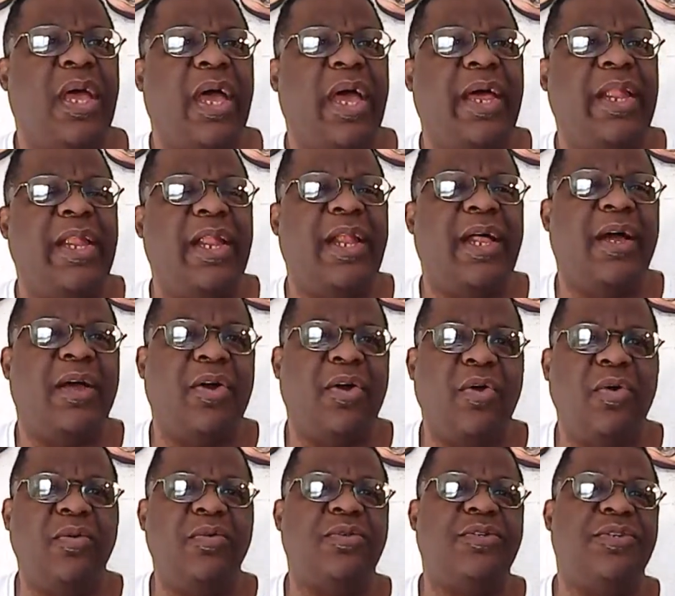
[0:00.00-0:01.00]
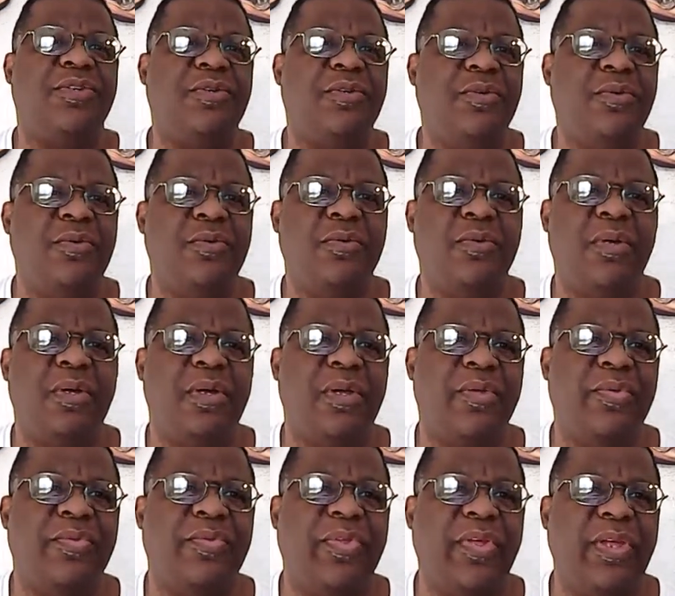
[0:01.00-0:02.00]
And then I go to
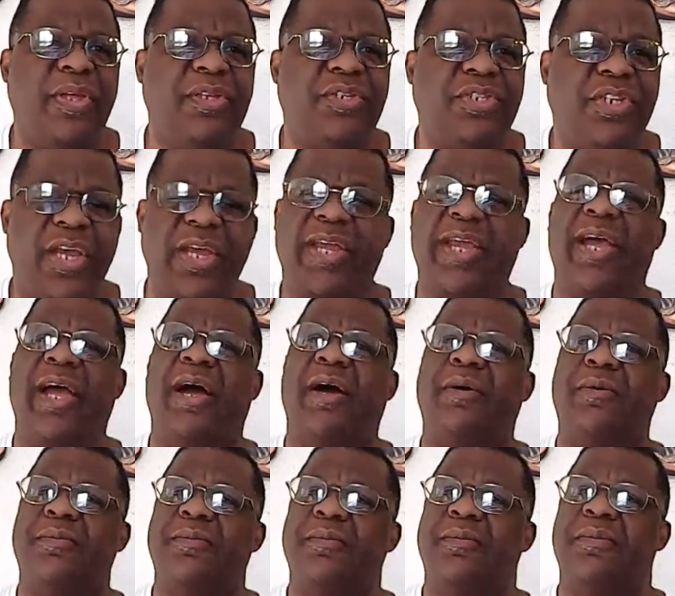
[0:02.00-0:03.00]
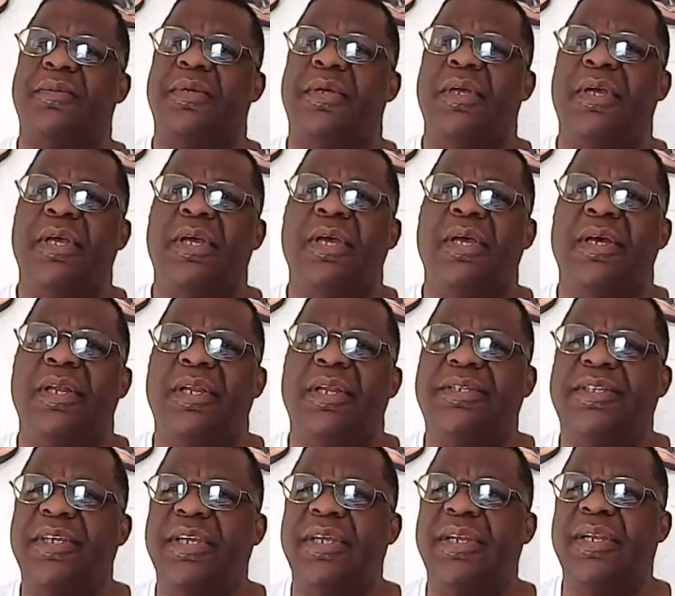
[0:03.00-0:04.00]
the checkout. And
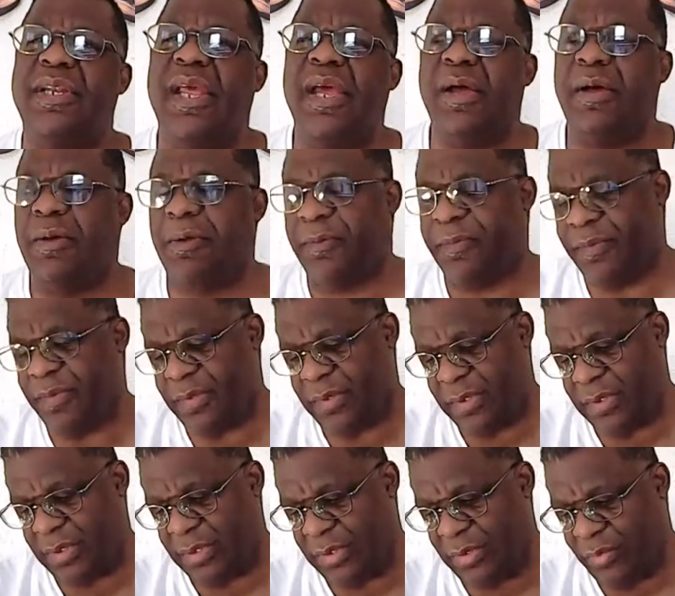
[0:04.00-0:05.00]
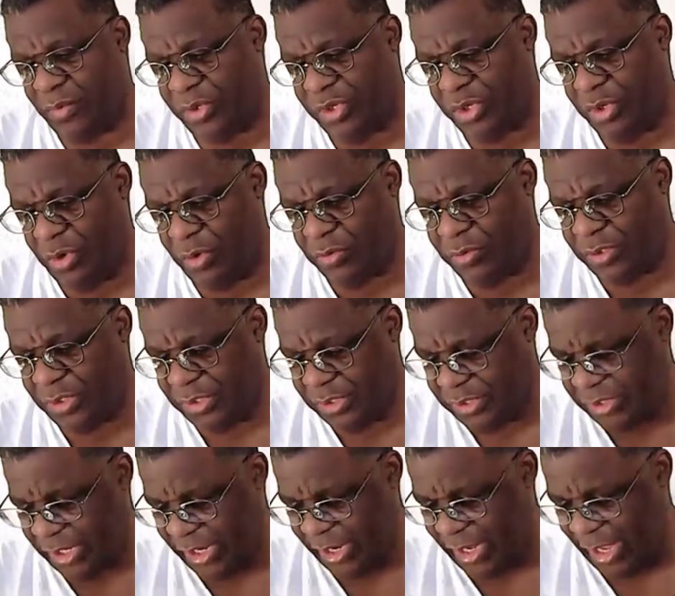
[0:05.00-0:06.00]
see now, when you go to the
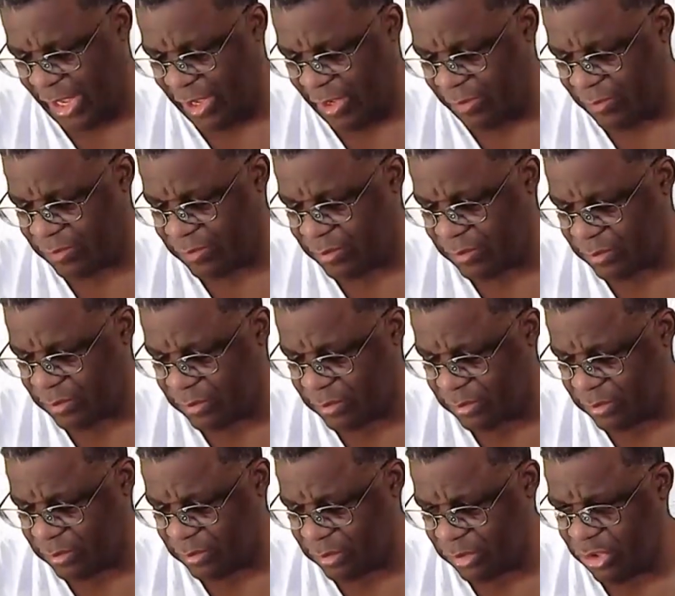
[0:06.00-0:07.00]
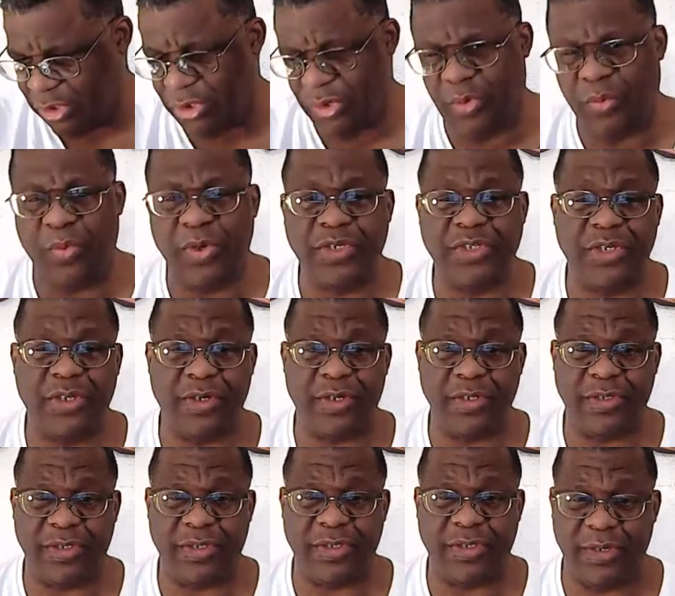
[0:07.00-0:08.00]
checkout, you don't know what you're
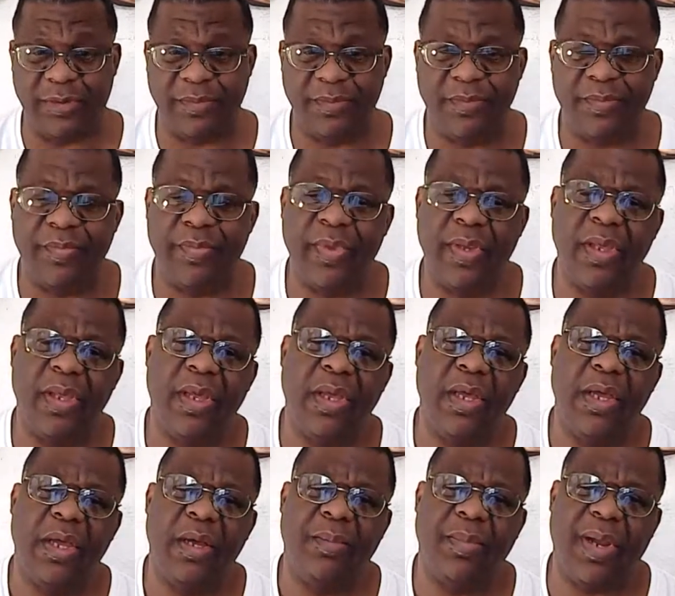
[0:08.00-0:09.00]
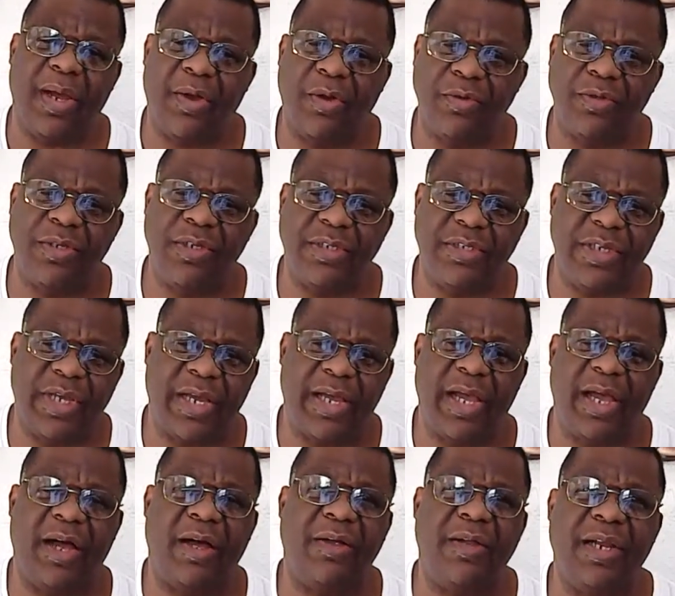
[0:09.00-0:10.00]
gonna see. But I go to the
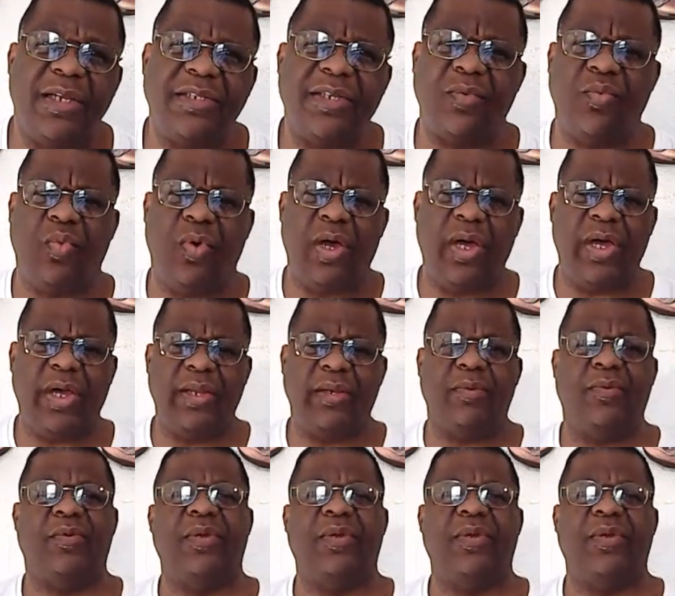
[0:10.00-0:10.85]
checkout, and I said, "What?"